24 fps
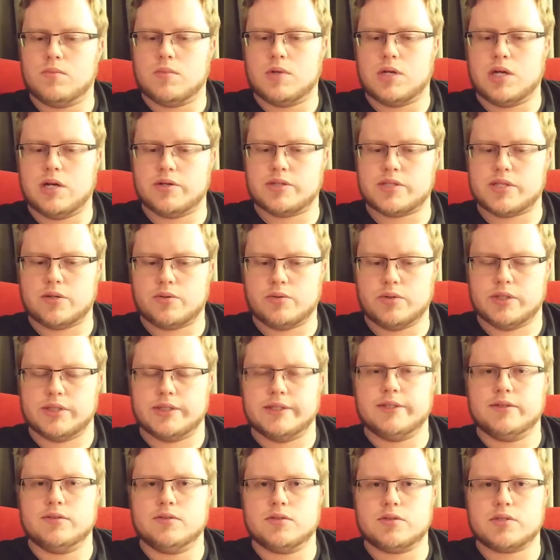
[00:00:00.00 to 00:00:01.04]
And I was like,
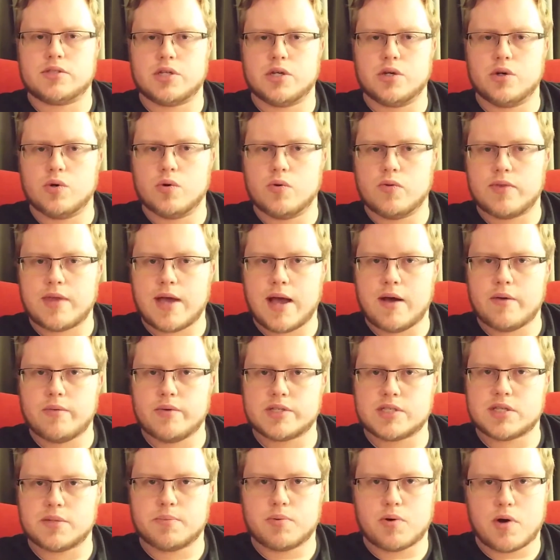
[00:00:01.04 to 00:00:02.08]
really? So that
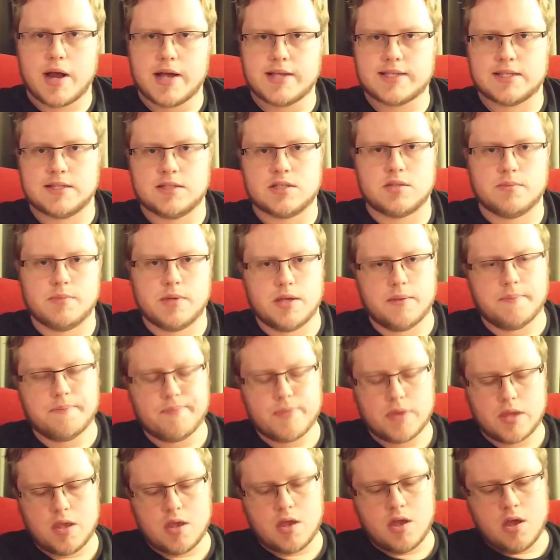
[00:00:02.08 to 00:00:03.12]
was surprising to me.
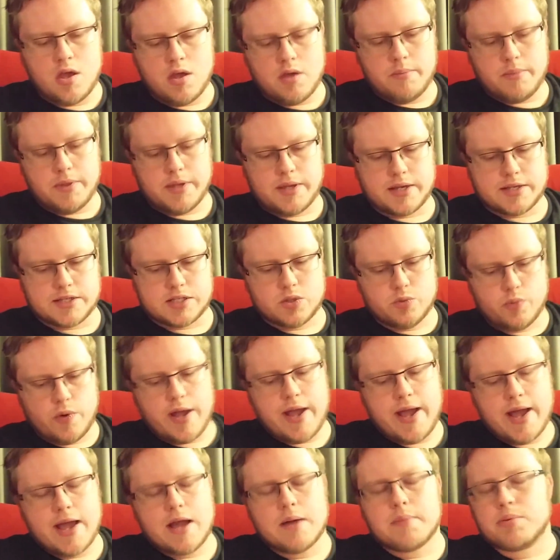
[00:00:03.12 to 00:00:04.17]
Because the
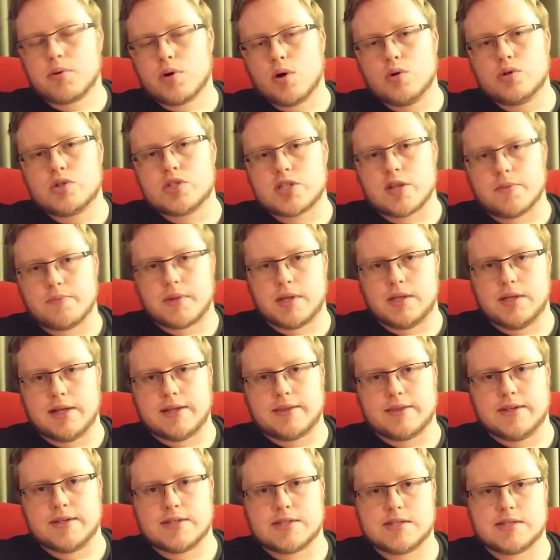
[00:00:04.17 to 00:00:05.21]
way I approach something
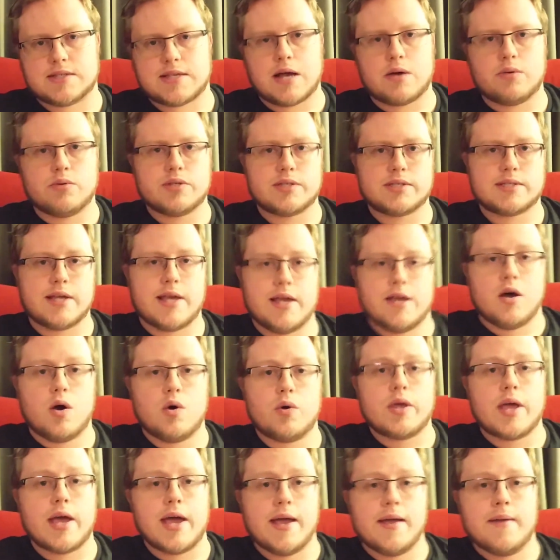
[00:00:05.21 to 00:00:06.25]
like this is I will say,
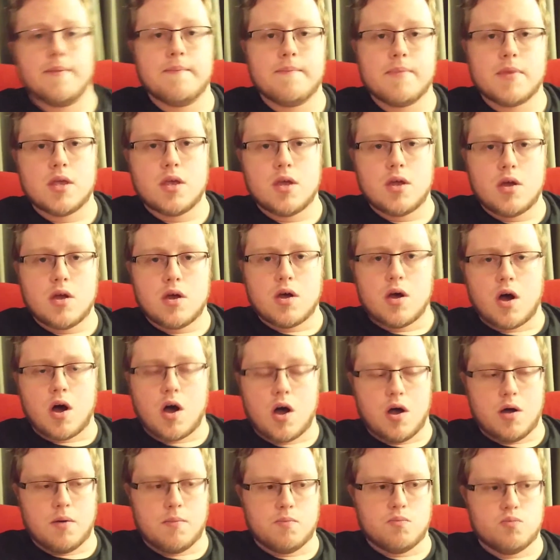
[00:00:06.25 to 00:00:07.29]
okay,
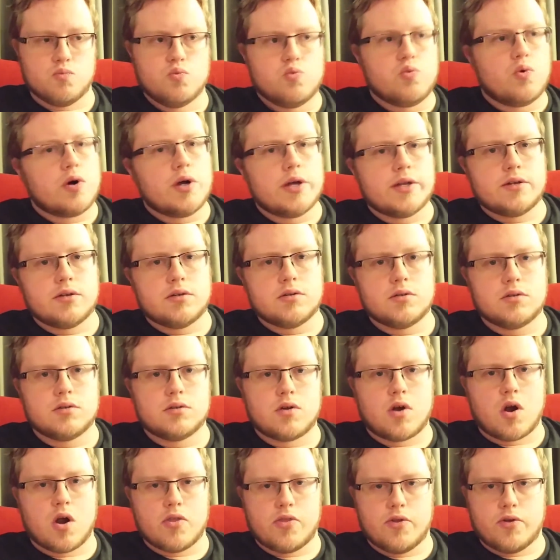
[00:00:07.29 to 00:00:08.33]
what
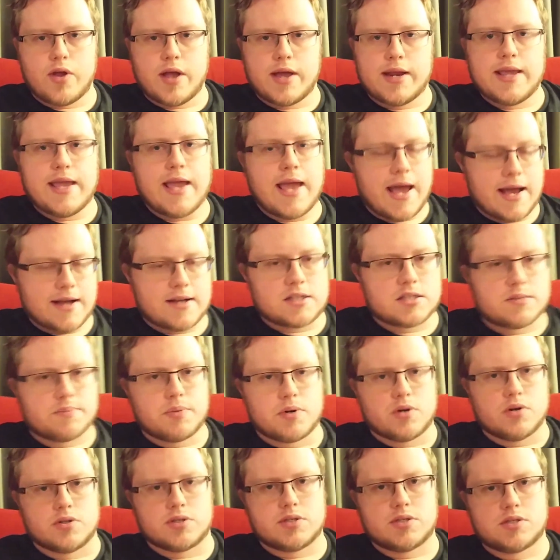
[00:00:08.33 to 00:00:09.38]
are there any
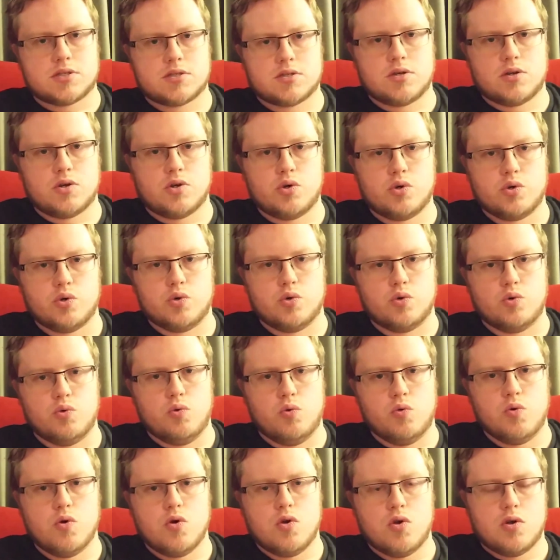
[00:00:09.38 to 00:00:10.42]
experts
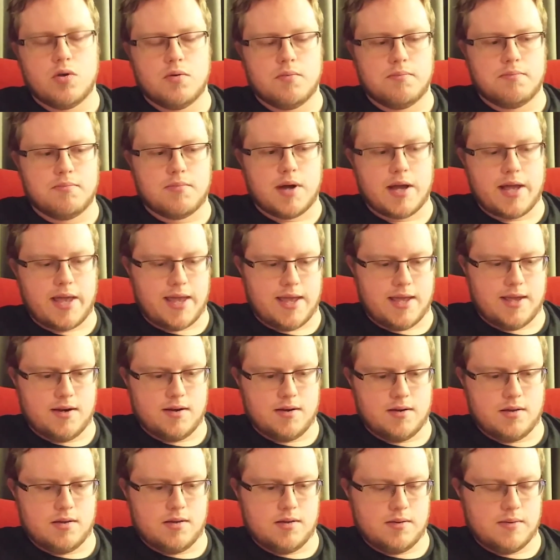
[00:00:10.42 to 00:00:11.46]
who might
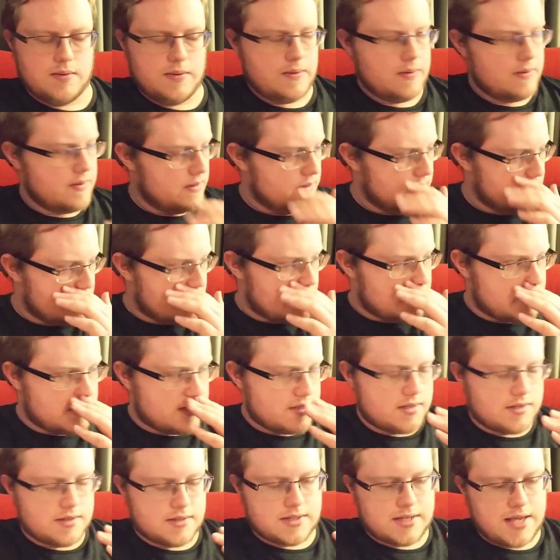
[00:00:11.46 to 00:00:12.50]

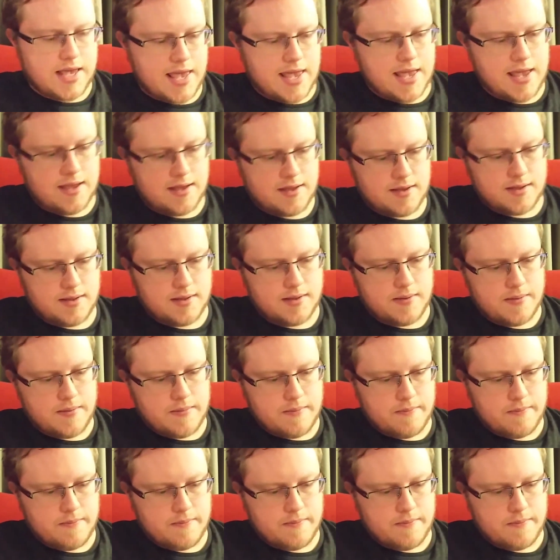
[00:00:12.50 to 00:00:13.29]
take